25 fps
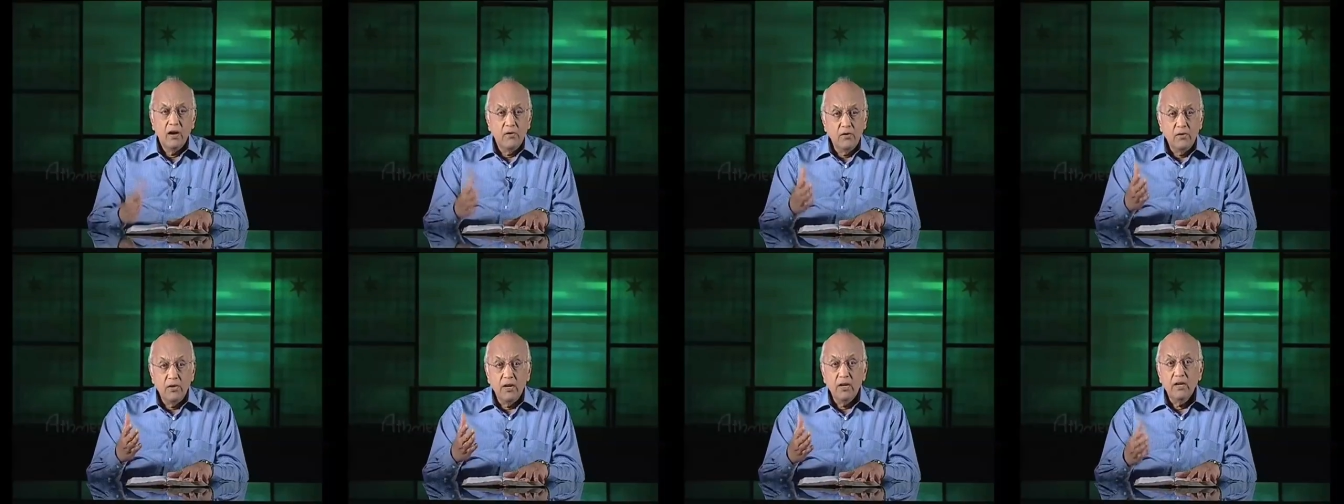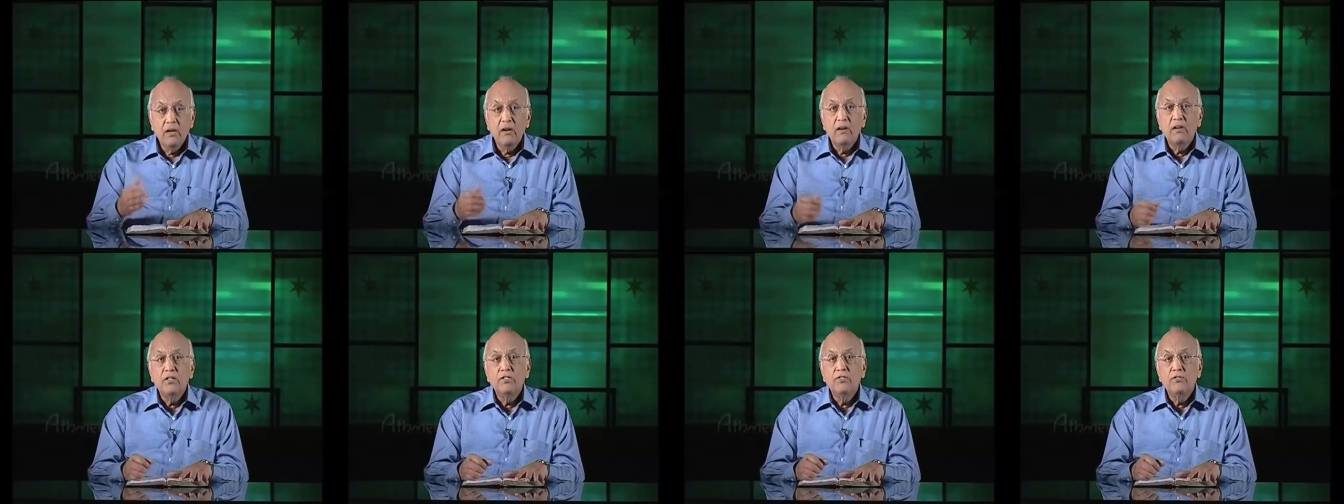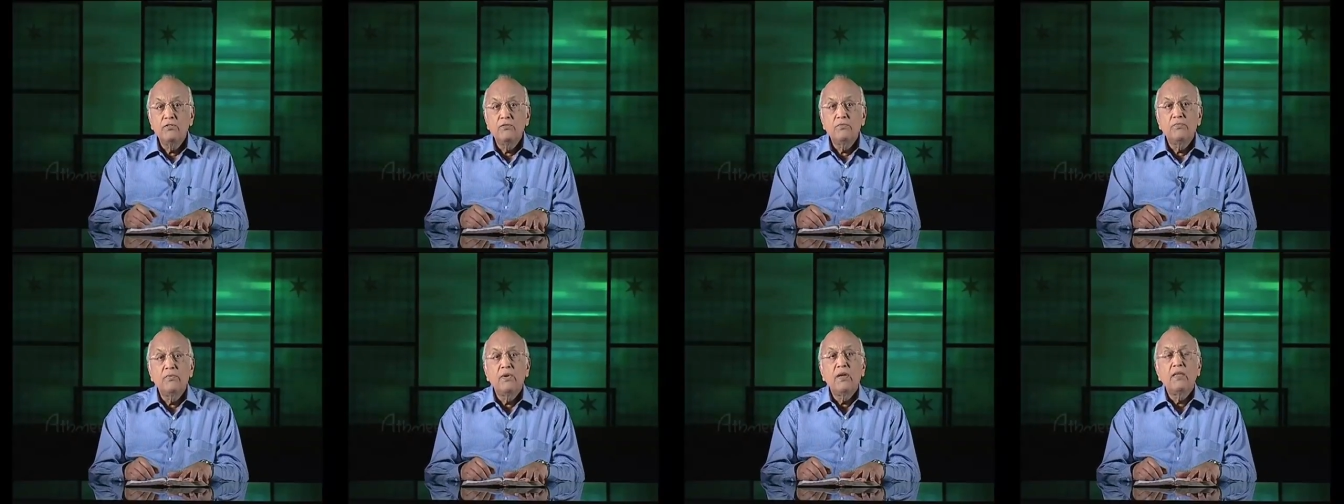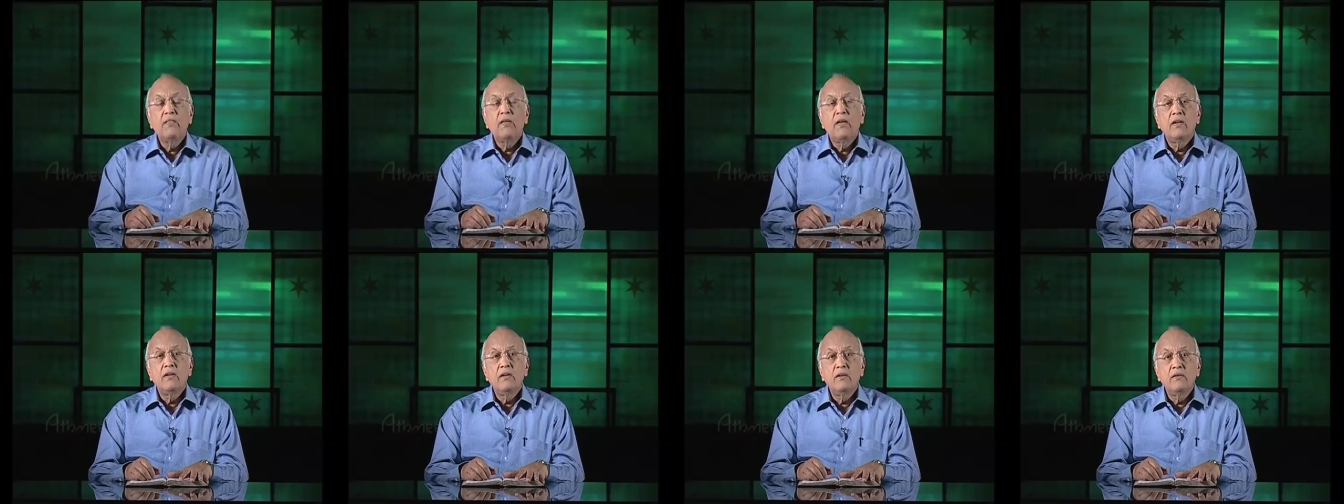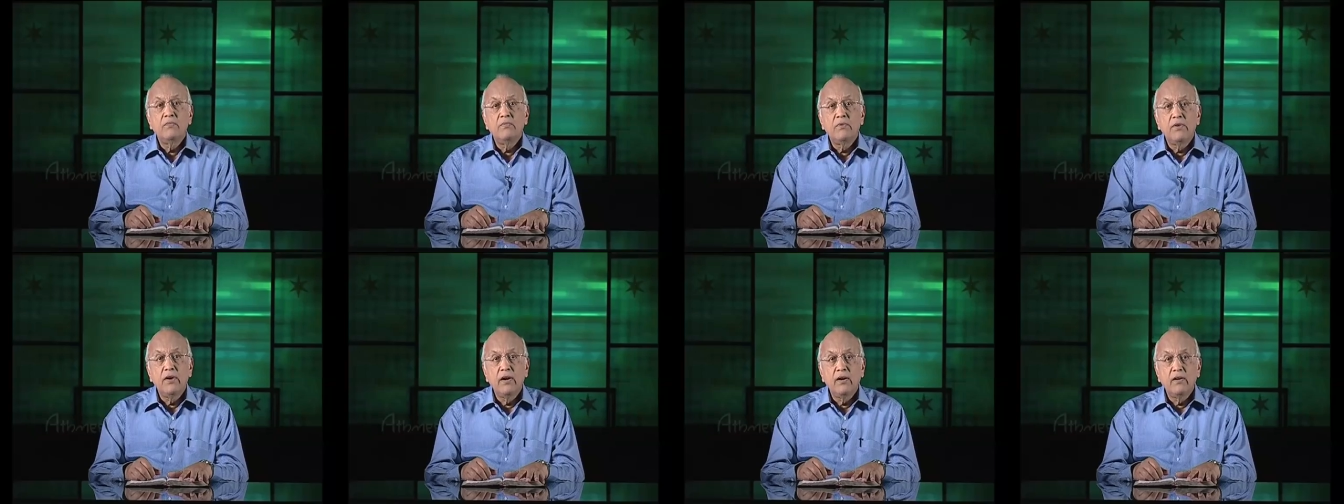I want to encourage you to pray that
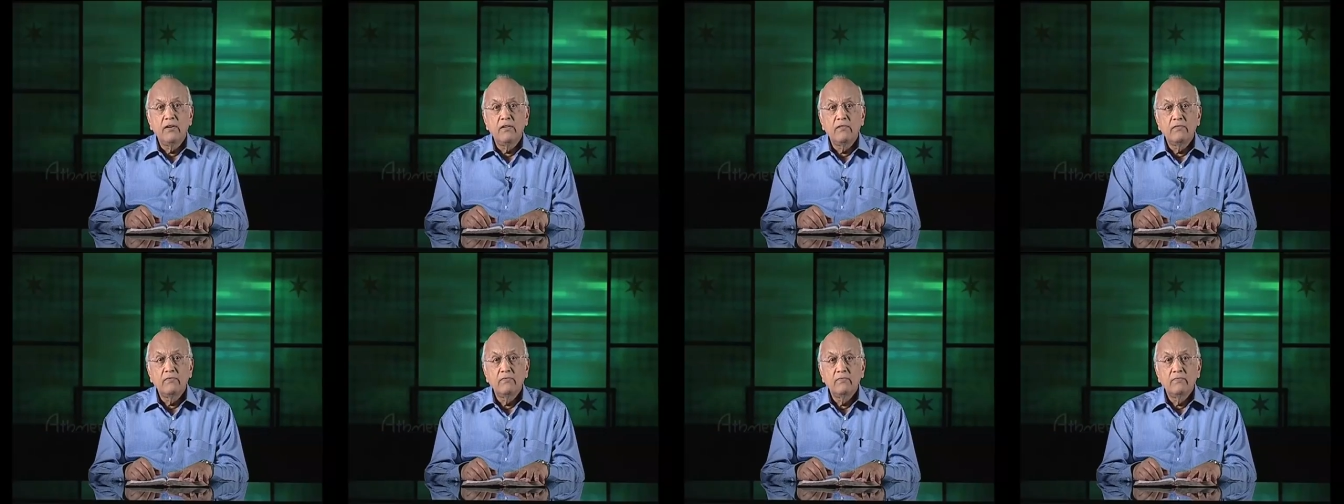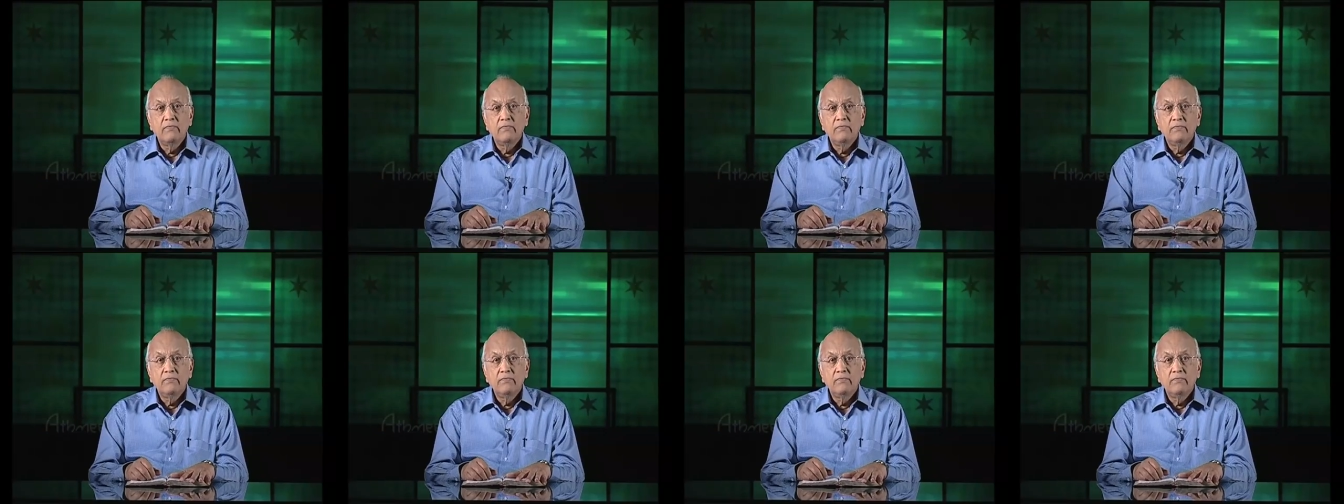little prayer.